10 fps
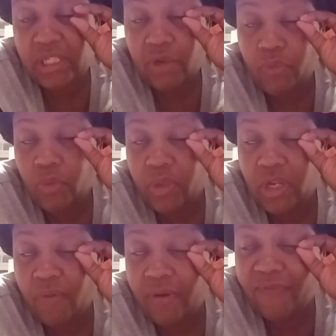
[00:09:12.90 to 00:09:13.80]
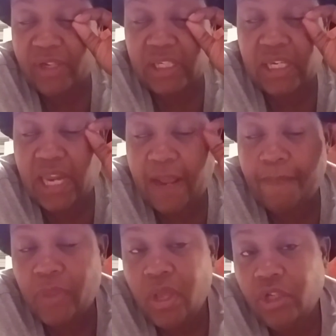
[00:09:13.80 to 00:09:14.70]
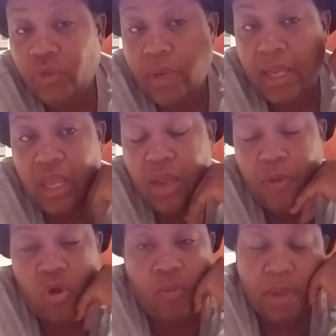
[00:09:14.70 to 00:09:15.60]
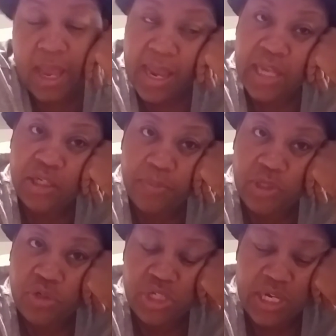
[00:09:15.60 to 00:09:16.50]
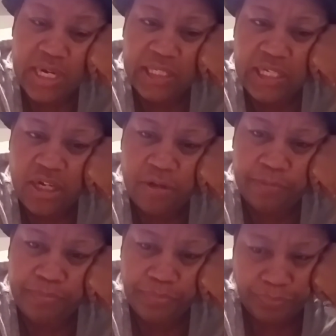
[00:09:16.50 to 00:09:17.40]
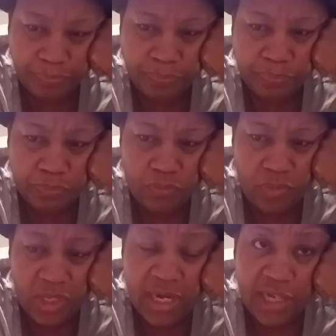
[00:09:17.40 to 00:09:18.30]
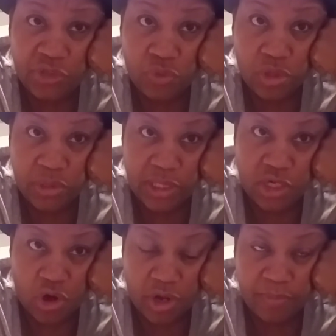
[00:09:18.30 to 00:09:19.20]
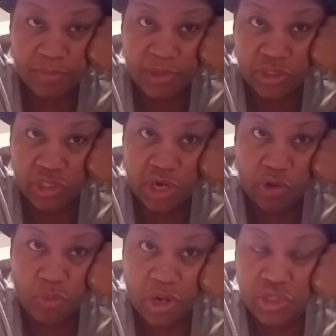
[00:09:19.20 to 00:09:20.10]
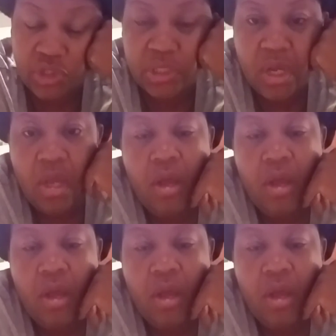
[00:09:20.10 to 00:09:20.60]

said, well, we get over there and fix it today. So when I came home, I asked Mr. Gene, I said, and I struggled not to call him Mr. Scary Rogers.